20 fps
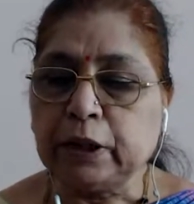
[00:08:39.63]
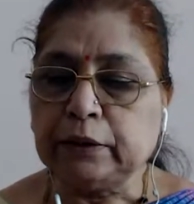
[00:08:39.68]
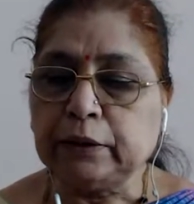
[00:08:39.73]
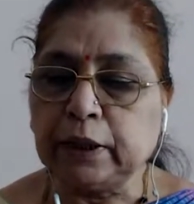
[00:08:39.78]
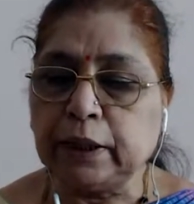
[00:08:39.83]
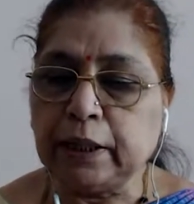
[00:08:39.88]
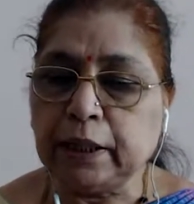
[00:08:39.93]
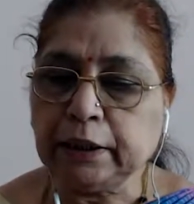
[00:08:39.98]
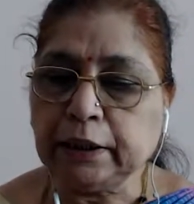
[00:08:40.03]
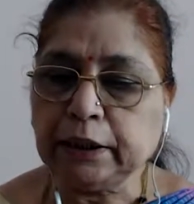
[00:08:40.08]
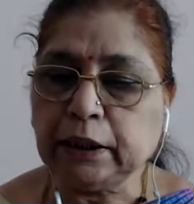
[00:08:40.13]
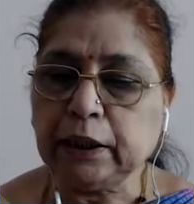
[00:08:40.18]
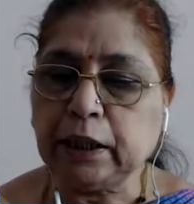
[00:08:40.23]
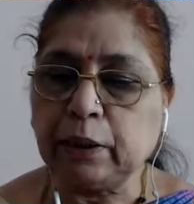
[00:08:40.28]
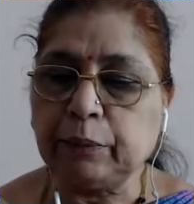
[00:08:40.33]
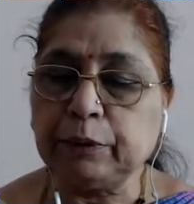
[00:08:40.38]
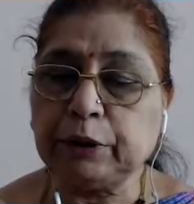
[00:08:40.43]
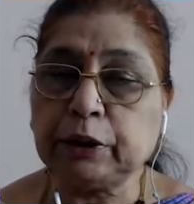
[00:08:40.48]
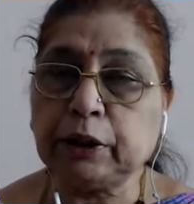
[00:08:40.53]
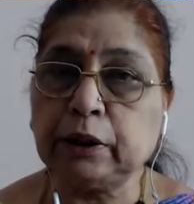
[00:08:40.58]
The election
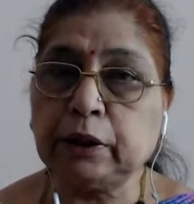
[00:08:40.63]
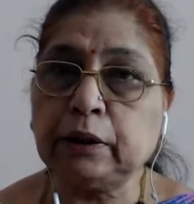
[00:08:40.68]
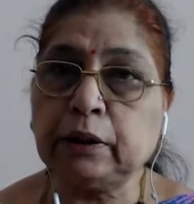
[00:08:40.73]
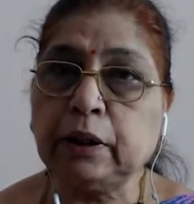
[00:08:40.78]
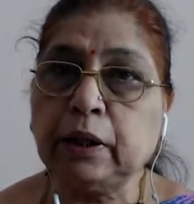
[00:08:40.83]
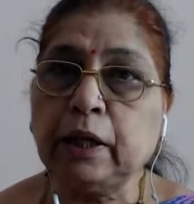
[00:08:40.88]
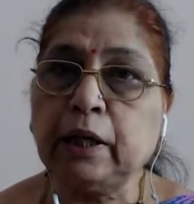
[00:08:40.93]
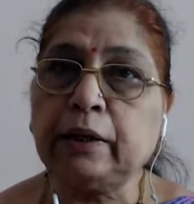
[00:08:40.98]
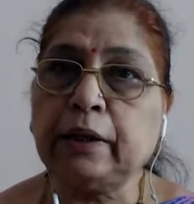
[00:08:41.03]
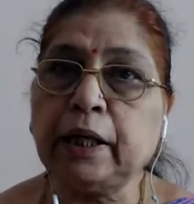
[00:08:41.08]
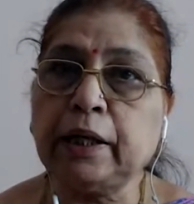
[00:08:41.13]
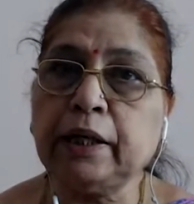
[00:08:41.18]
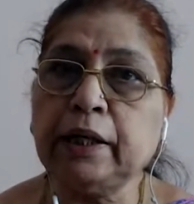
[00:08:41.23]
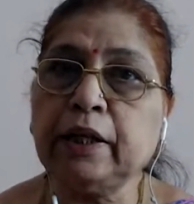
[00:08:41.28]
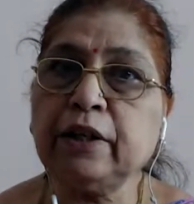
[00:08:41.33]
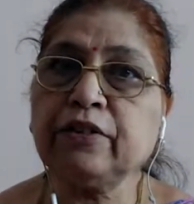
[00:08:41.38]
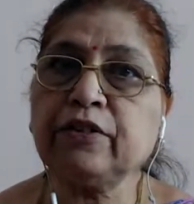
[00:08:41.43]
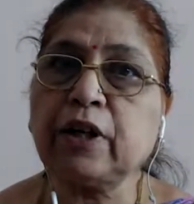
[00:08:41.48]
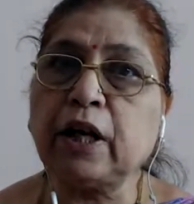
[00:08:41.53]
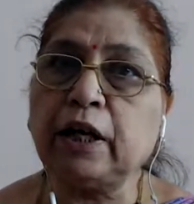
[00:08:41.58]
commission
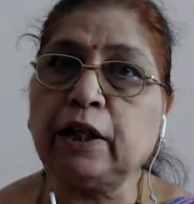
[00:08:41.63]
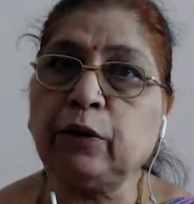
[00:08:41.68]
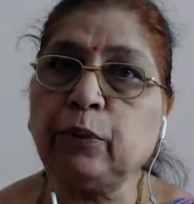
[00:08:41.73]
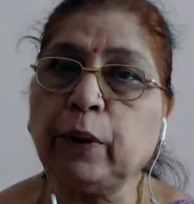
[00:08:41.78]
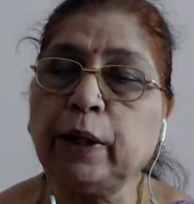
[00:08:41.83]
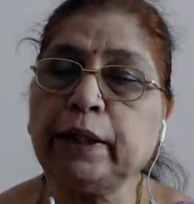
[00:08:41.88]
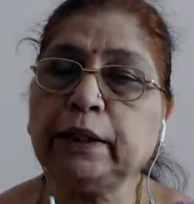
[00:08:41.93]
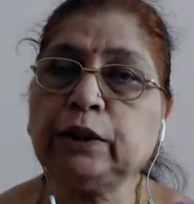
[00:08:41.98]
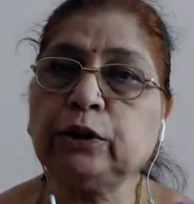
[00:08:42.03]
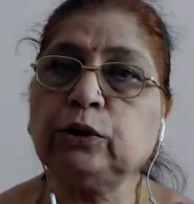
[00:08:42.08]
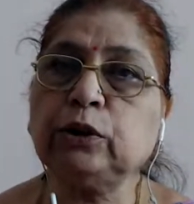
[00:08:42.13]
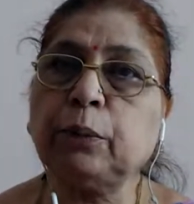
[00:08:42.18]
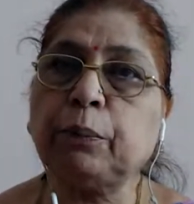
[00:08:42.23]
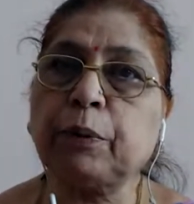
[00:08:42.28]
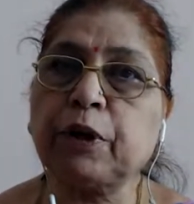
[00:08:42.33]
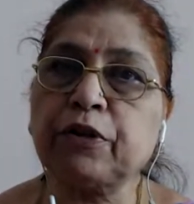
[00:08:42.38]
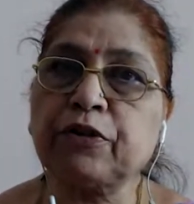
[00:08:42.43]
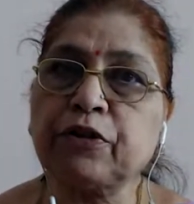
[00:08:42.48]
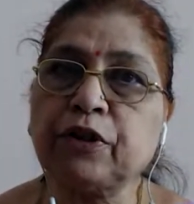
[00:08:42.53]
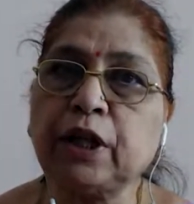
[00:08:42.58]
renders advice to the
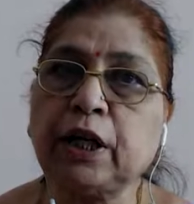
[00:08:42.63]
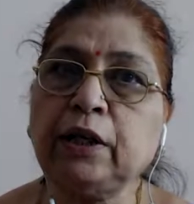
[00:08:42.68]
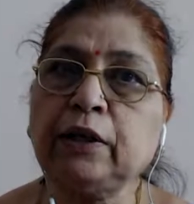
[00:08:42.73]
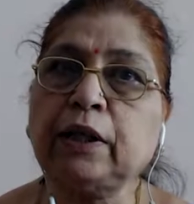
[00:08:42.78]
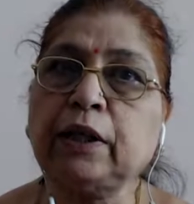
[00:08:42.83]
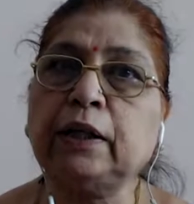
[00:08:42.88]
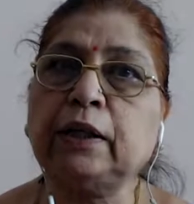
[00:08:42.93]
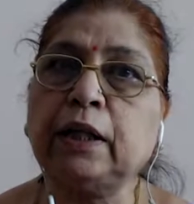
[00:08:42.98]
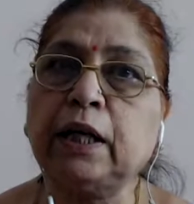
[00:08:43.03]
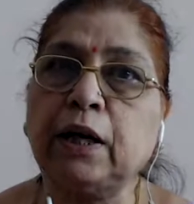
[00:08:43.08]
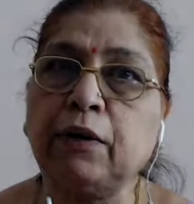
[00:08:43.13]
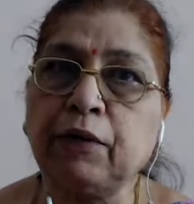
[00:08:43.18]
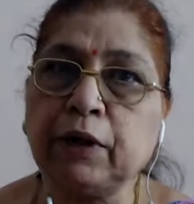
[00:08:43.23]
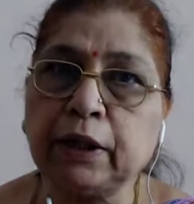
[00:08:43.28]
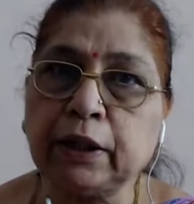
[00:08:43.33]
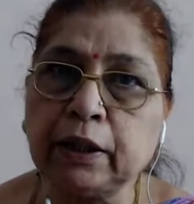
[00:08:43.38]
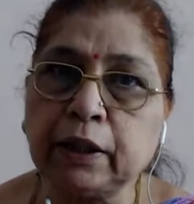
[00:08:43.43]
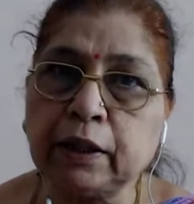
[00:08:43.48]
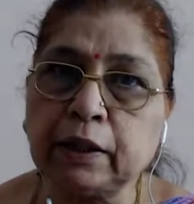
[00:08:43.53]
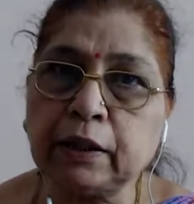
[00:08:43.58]
president and
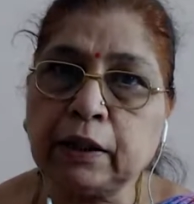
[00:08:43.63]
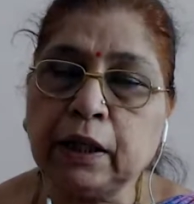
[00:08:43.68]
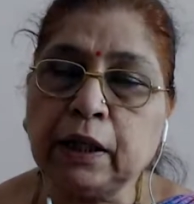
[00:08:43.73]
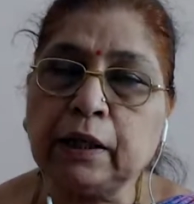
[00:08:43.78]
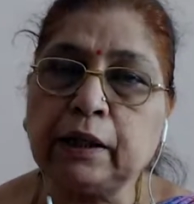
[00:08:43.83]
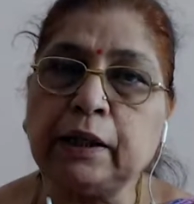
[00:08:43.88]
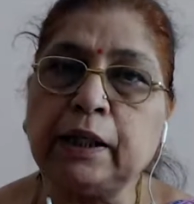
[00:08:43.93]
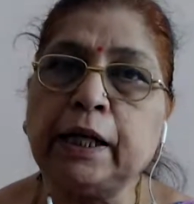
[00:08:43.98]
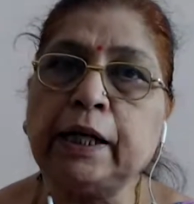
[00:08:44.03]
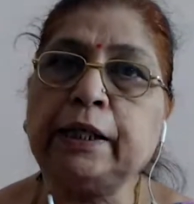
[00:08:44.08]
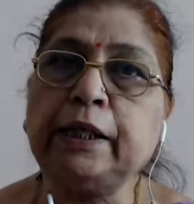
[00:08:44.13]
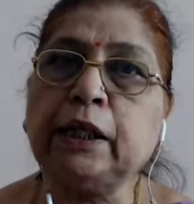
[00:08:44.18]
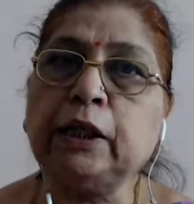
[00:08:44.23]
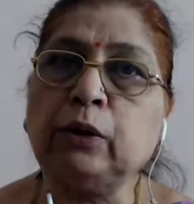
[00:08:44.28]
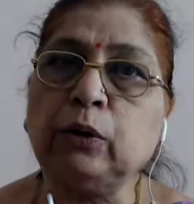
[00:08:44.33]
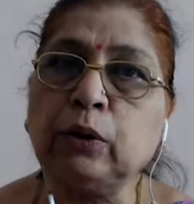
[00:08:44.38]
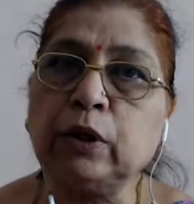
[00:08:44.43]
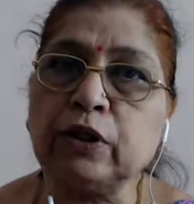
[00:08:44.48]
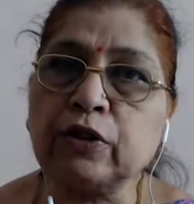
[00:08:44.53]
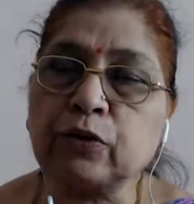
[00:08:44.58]
governor relating
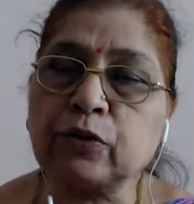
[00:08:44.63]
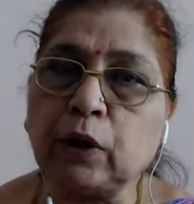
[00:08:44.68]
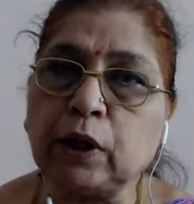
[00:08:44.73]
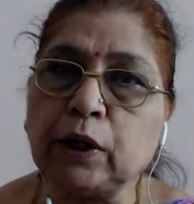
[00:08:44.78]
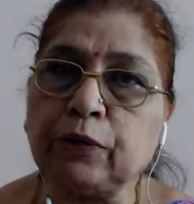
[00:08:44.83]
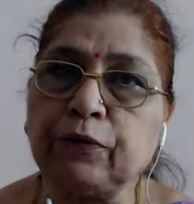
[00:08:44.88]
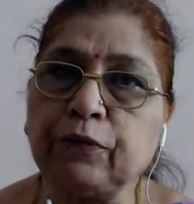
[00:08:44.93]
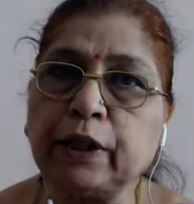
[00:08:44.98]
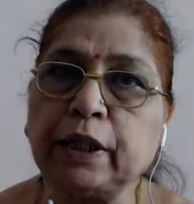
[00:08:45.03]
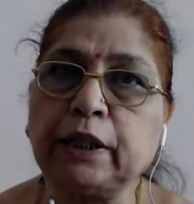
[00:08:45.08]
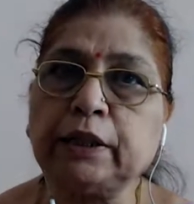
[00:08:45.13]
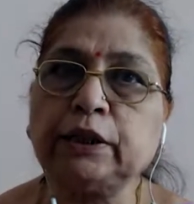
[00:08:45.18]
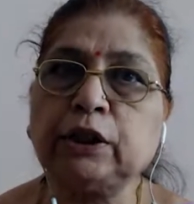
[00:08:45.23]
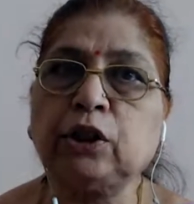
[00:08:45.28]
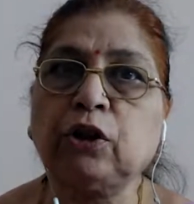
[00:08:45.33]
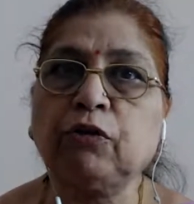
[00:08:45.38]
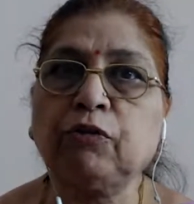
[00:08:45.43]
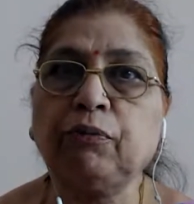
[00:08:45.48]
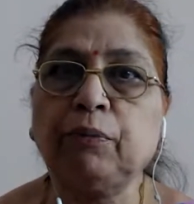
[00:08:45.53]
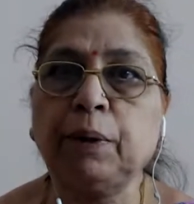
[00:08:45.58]
to disqualification
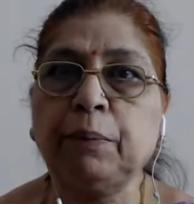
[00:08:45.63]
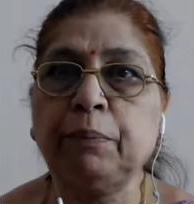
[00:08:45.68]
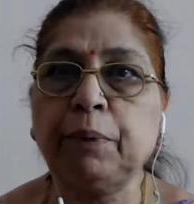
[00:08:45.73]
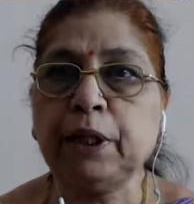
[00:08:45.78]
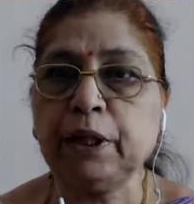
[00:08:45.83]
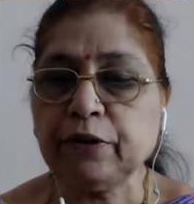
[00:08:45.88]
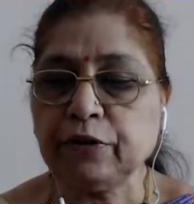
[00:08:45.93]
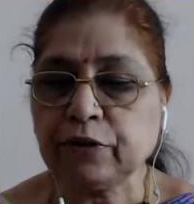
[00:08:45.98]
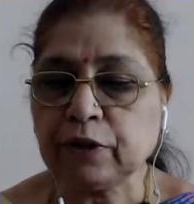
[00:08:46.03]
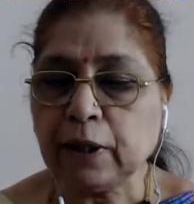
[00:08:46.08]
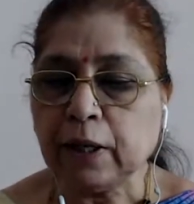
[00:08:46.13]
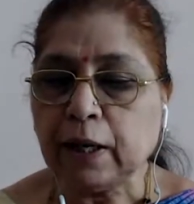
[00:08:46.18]
of members,